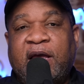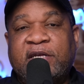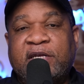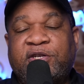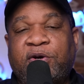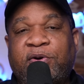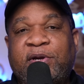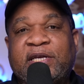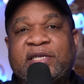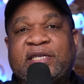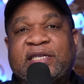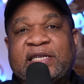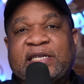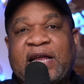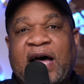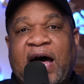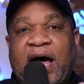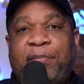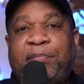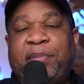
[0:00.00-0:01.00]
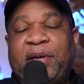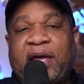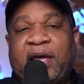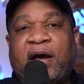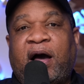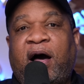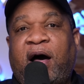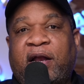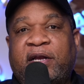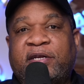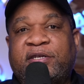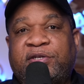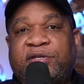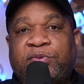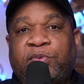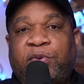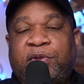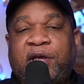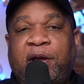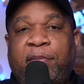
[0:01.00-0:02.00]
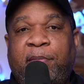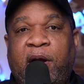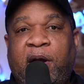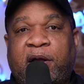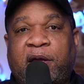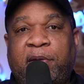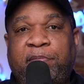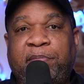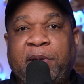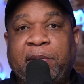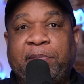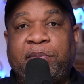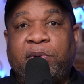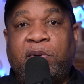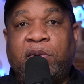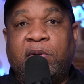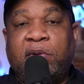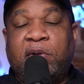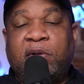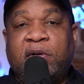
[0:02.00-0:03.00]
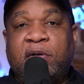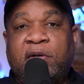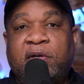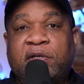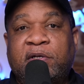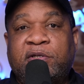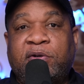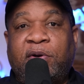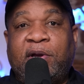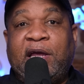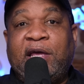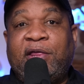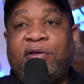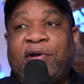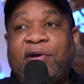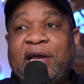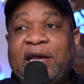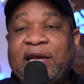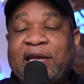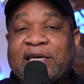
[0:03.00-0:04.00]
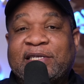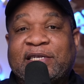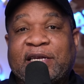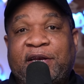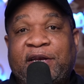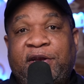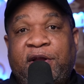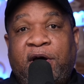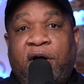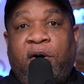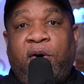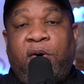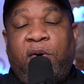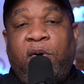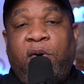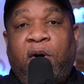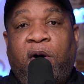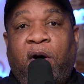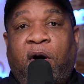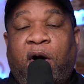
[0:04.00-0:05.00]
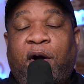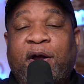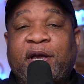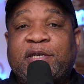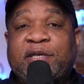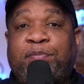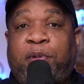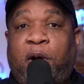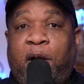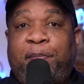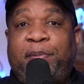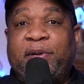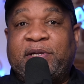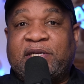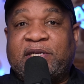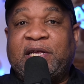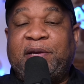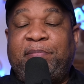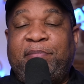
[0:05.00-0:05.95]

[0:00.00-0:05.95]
And so he's not being honest with the American people. So either he doesn't know or he's purposely